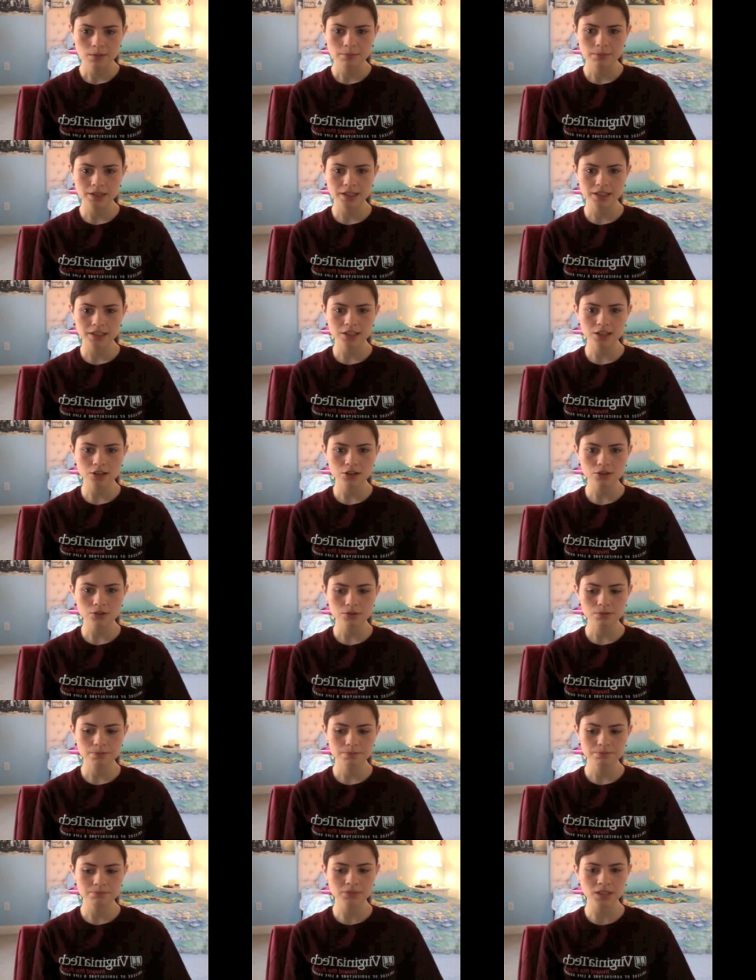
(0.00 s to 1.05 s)
but I
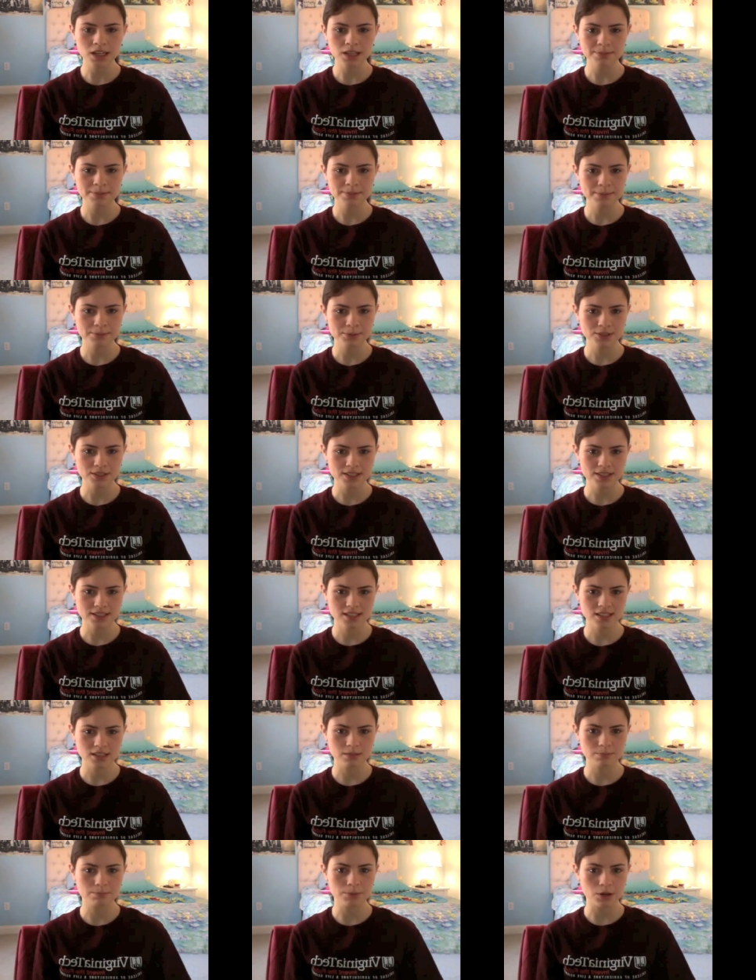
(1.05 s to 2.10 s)
know a lot of people
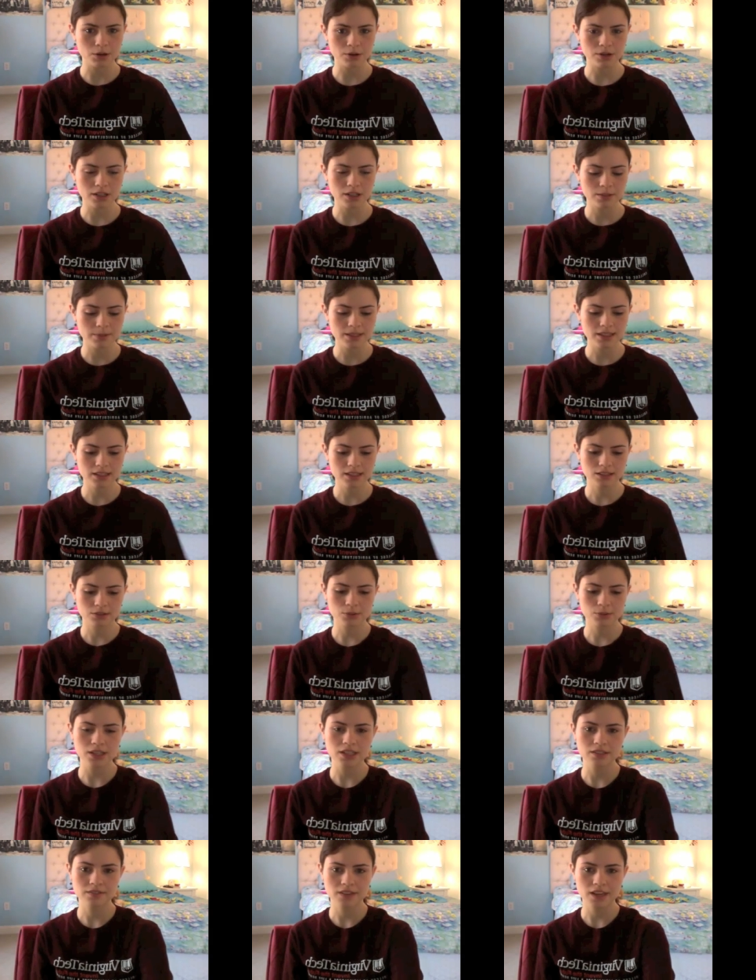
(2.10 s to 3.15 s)
consider BoA to be the
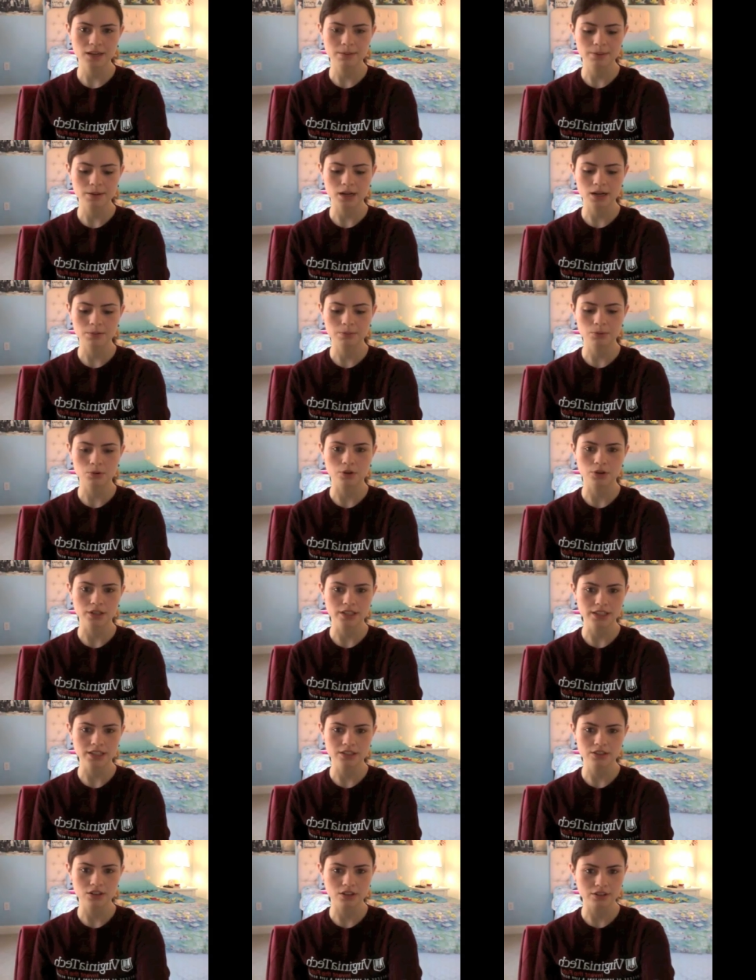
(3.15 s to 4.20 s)
queen of K-pop or
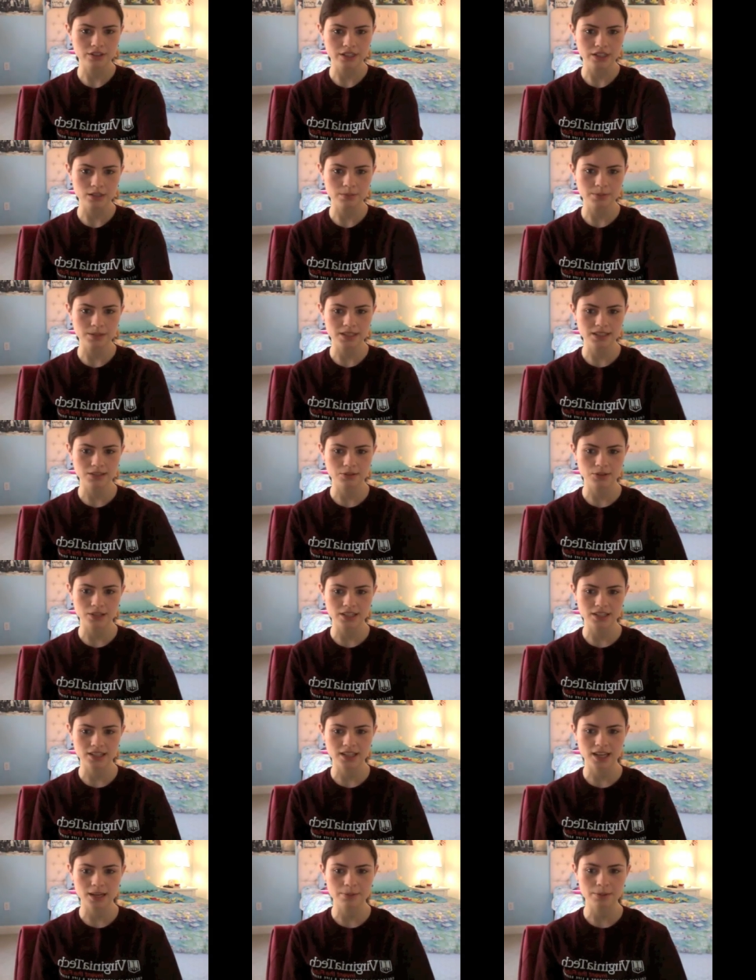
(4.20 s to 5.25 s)
Lee Hyori to be the queen
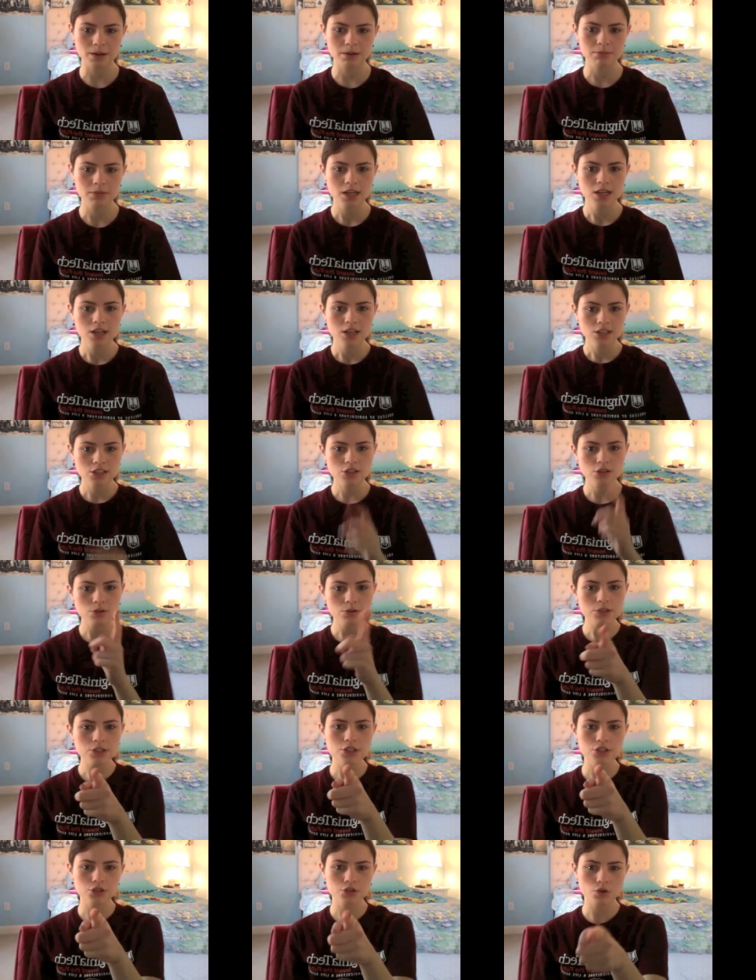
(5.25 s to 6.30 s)
of K-pop. So who
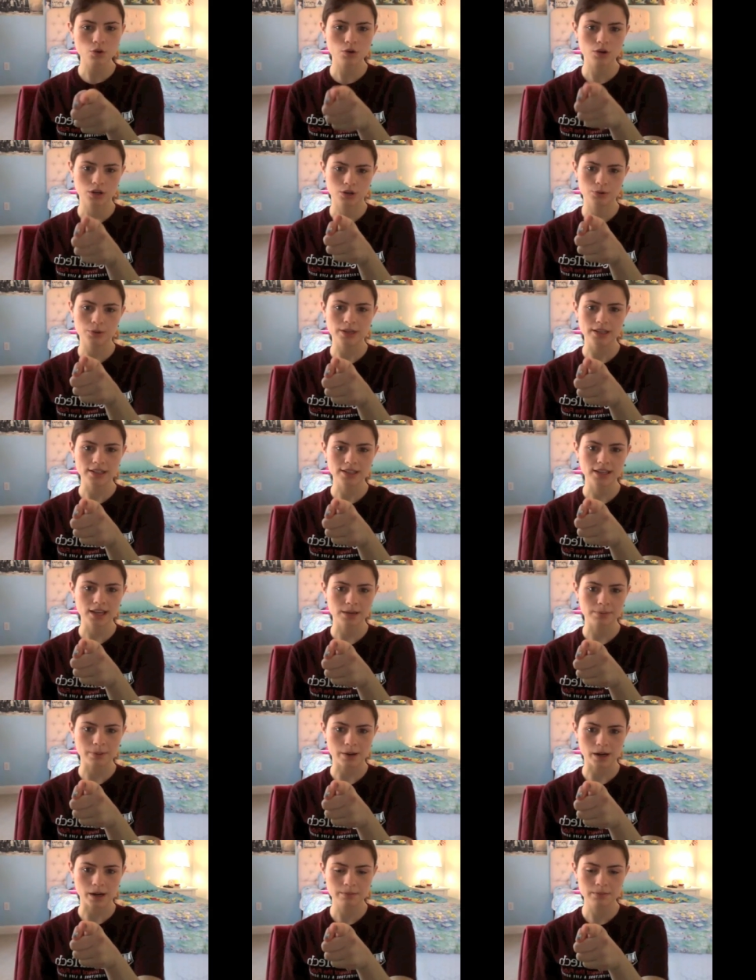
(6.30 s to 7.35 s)
is your queen of
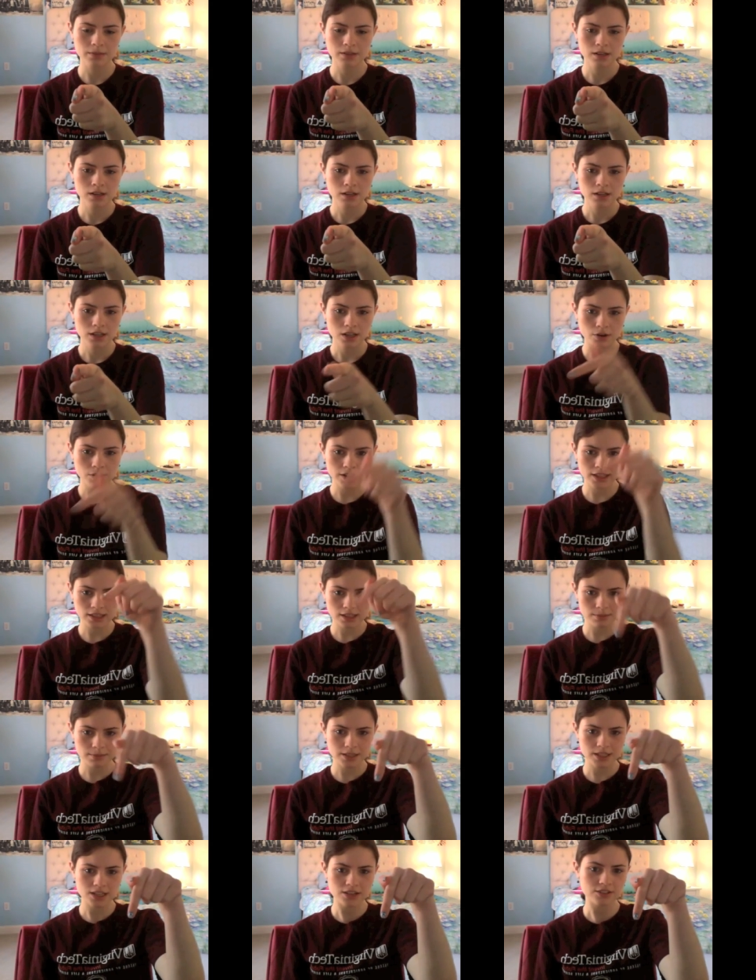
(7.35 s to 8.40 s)
K-pop? Go ahead and let
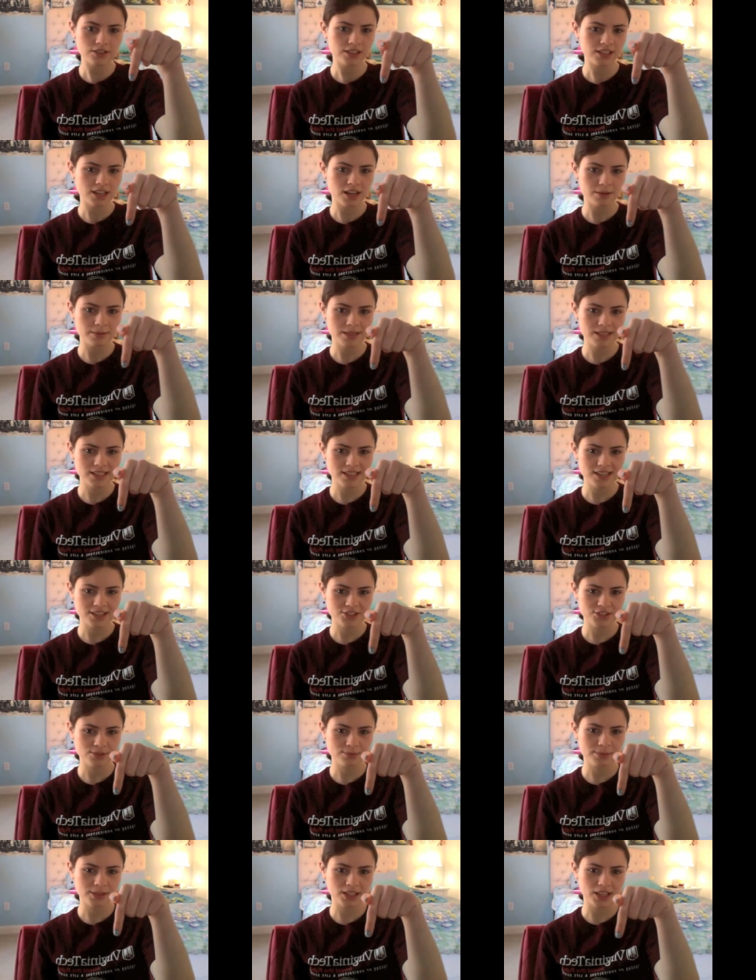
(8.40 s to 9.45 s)
me know in the comments
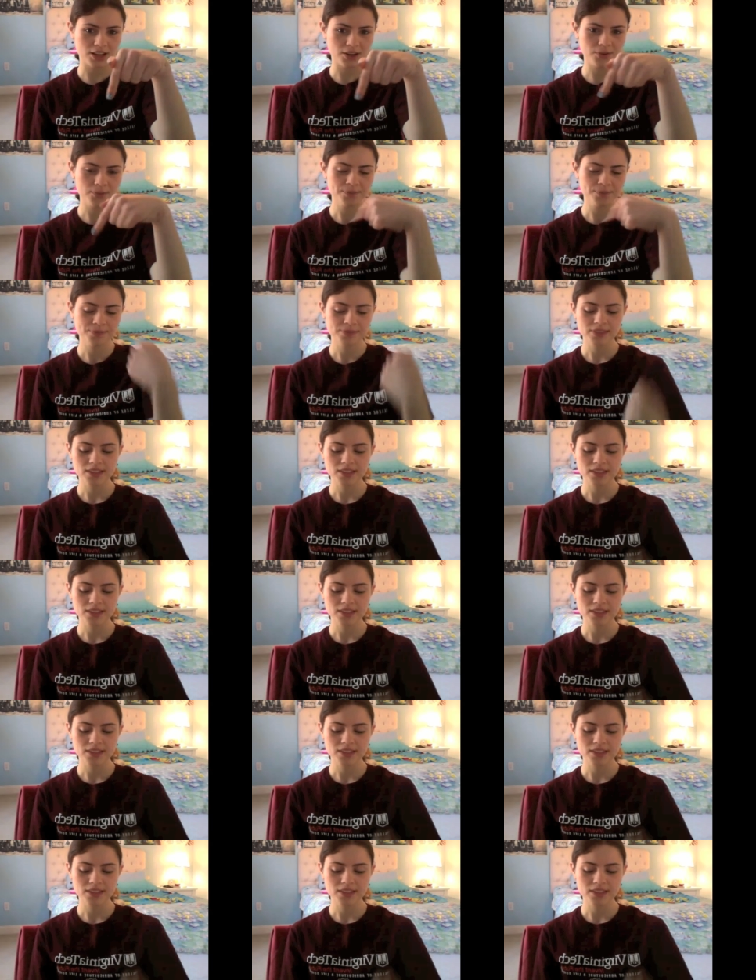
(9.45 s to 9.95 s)
section below.